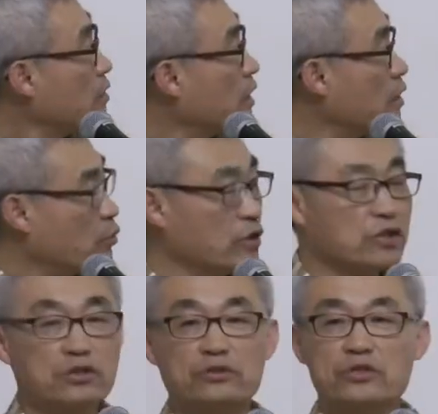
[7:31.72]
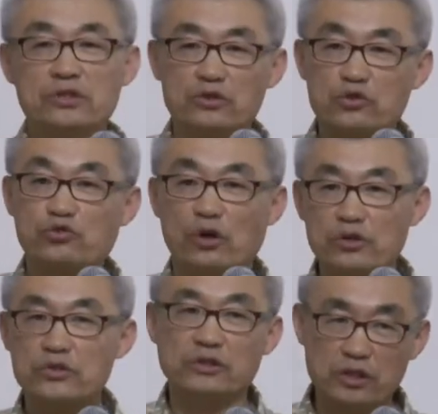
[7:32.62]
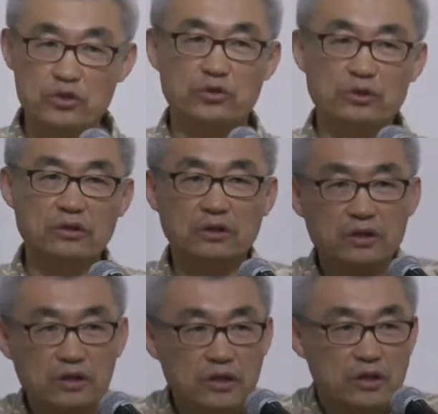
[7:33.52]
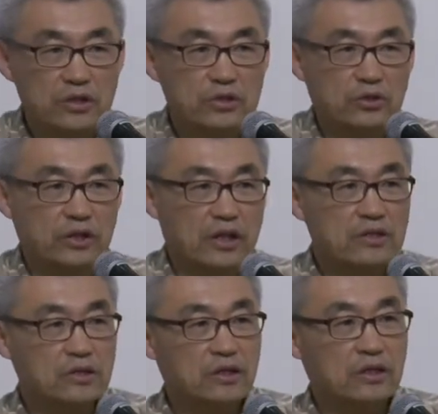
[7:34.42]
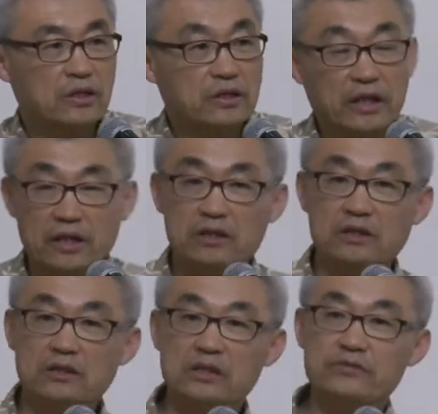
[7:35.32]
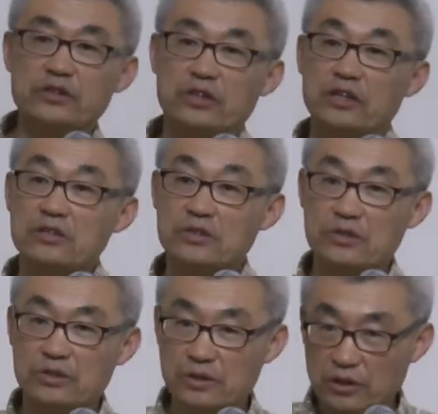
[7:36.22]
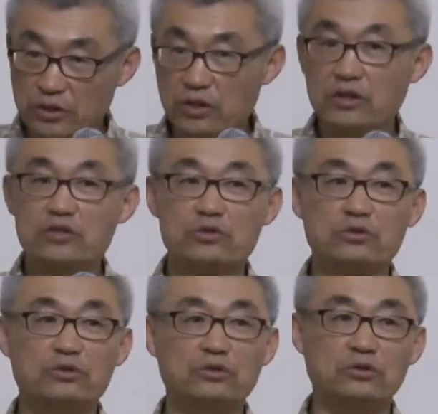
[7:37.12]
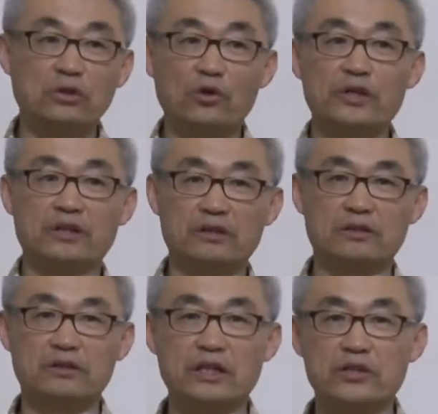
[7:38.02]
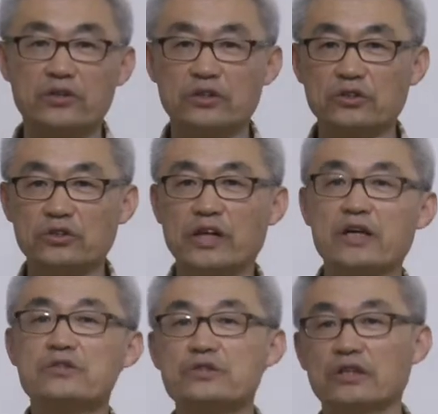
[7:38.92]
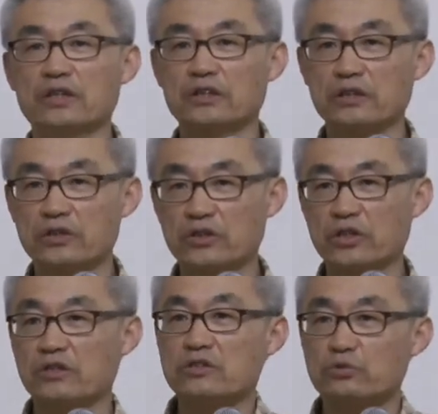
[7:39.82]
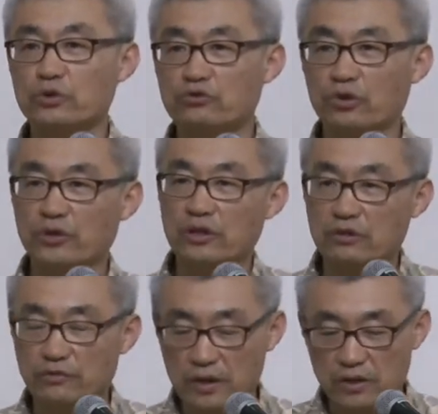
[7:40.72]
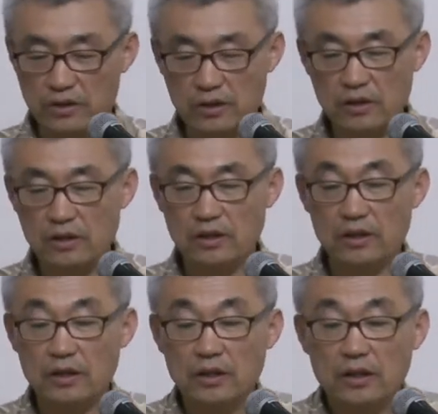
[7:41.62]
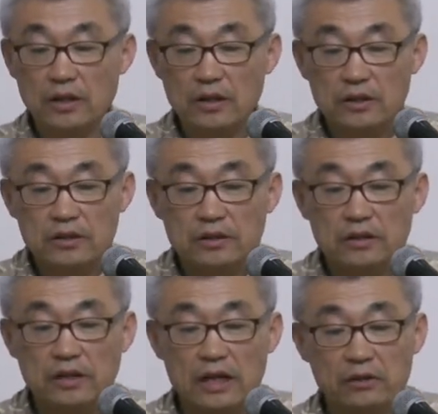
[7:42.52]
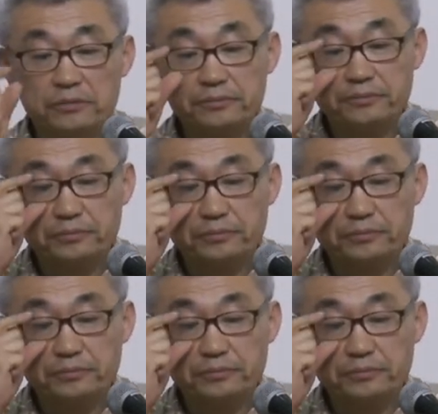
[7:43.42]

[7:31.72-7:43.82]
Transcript: they wanted to see a strong Sunday school so that they can leave their kids in the Sunday school knowing that they're in good hands, that their kids will grow in their faith. Now,